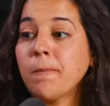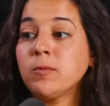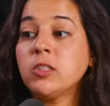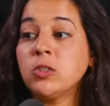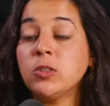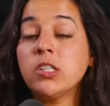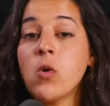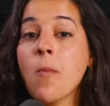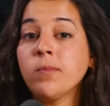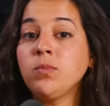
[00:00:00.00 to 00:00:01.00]
a
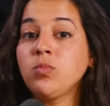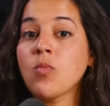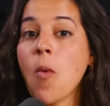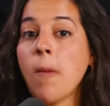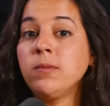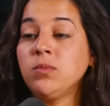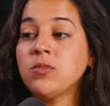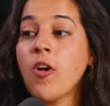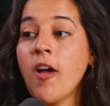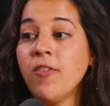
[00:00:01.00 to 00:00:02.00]
crow?
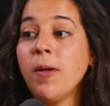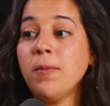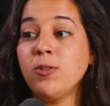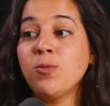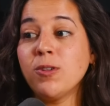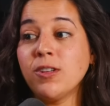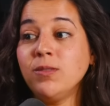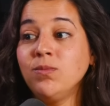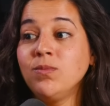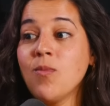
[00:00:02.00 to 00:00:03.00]
I'll have that bitch working.